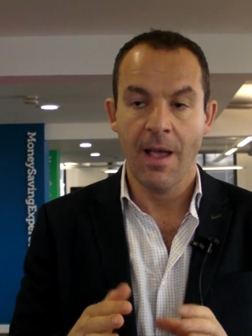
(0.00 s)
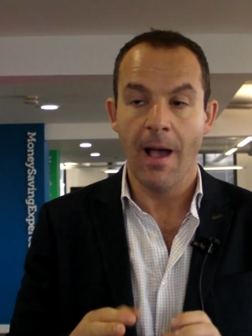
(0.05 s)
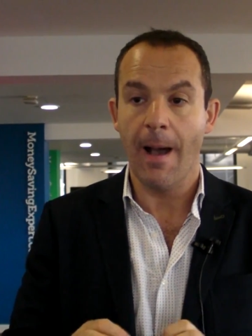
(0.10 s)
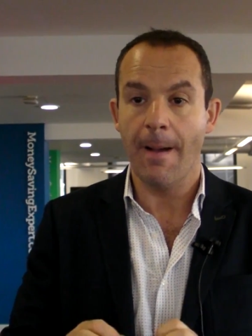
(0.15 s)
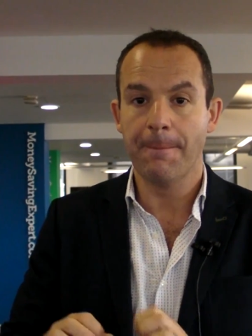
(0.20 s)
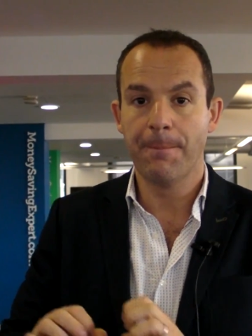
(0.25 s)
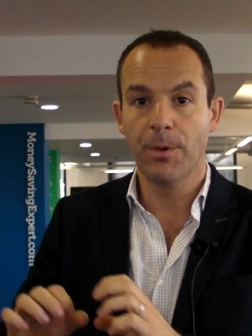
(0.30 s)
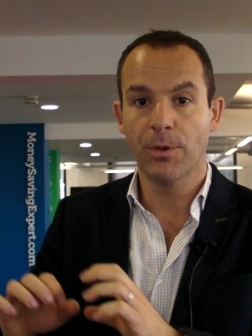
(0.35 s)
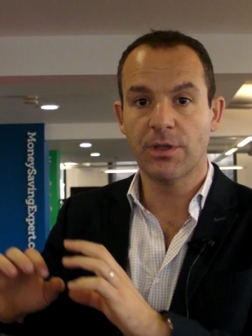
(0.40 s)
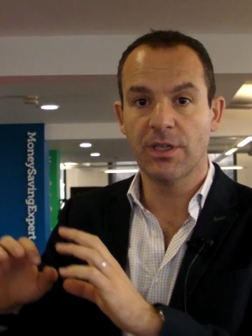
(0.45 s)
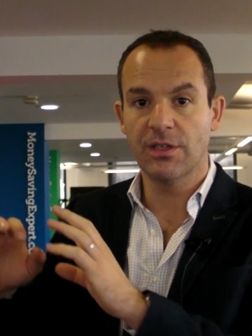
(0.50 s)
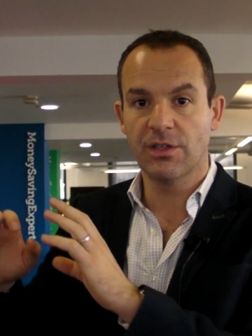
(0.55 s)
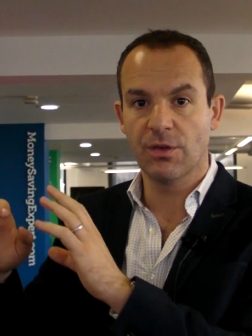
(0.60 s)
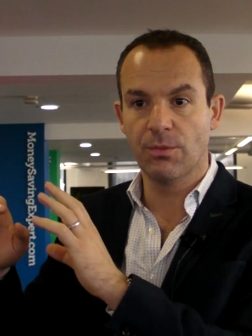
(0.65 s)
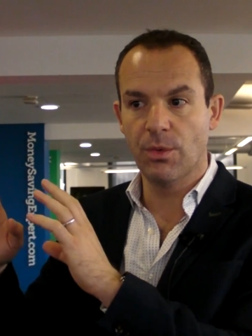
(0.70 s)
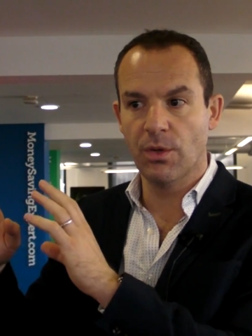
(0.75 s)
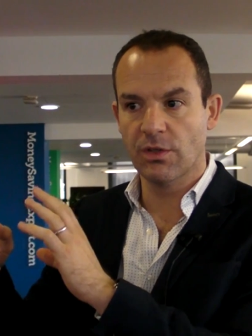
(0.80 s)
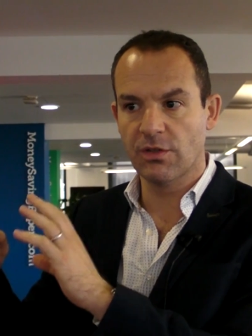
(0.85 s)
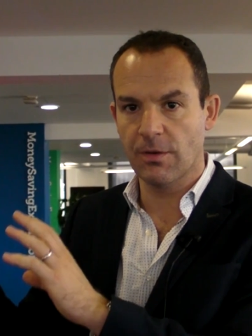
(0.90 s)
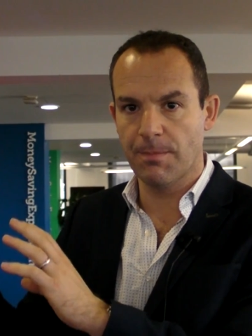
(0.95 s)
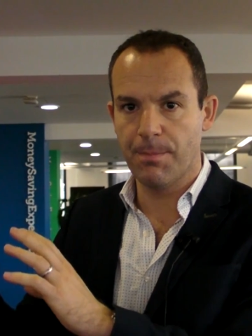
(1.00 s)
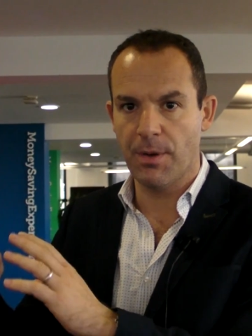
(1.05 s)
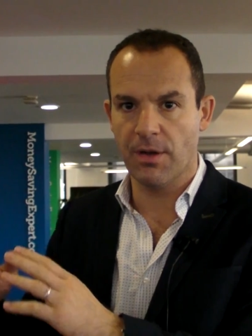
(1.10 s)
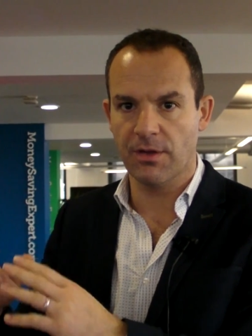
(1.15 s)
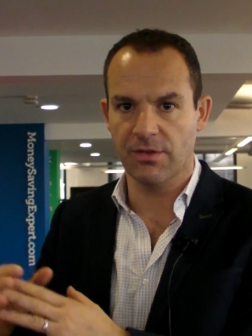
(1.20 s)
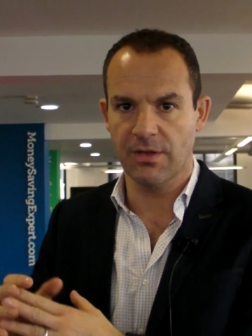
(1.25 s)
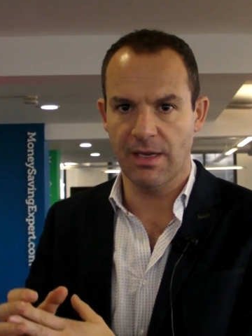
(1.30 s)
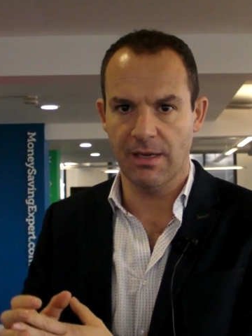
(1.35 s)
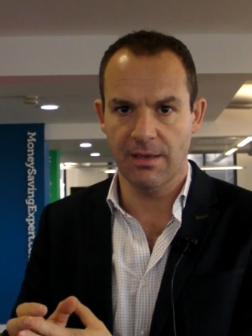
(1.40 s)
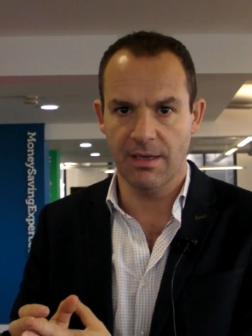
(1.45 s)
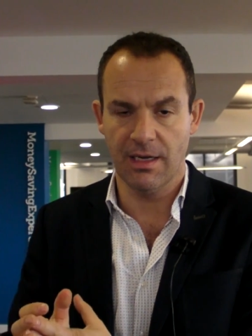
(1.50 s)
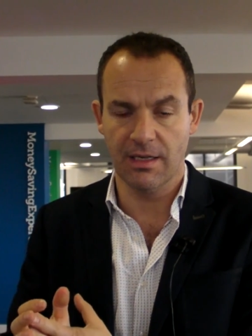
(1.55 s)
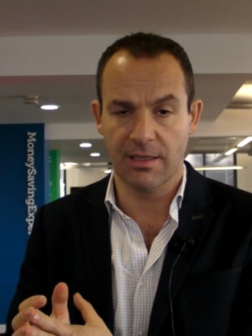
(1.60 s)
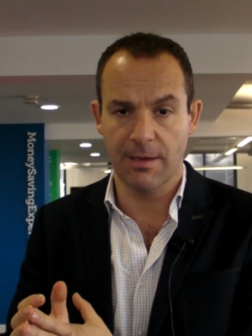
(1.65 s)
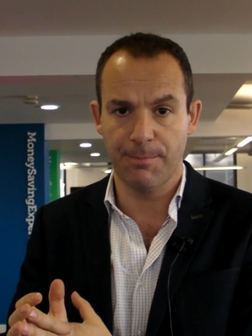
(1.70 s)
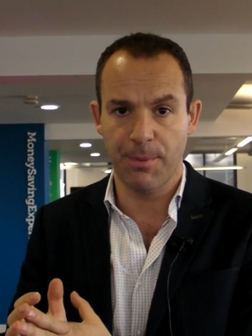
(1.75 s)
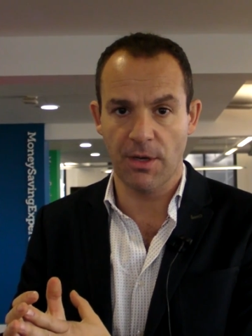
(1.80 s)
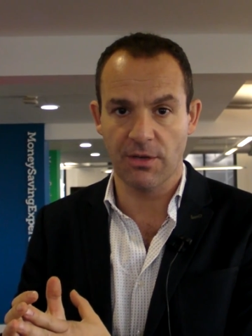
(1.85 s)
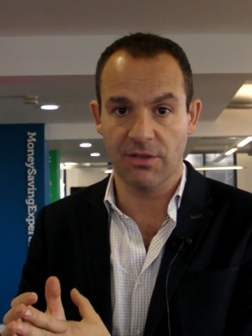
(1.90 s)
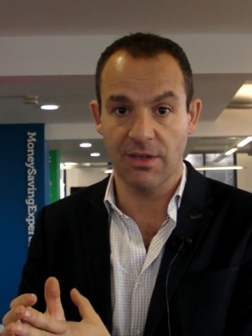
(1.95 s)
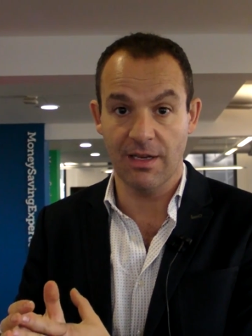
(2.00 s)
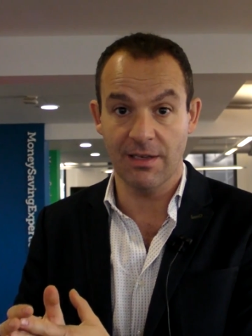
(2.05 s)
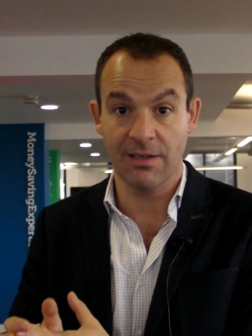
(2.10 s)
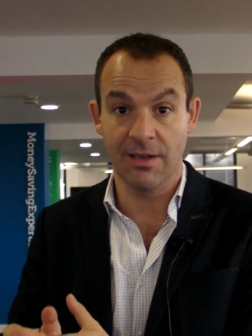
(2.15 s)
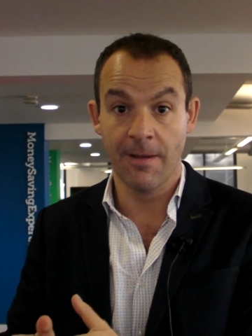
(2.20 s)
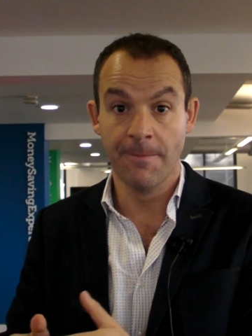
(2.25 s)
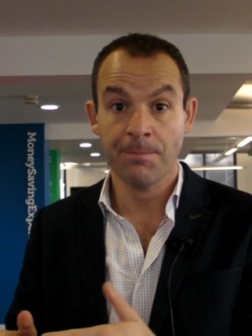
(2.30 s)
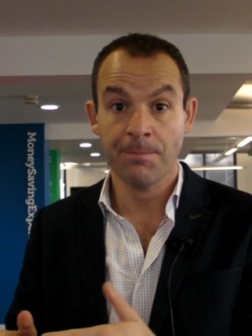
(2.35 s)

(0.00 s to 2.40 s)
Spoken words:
and put it towards a deposit.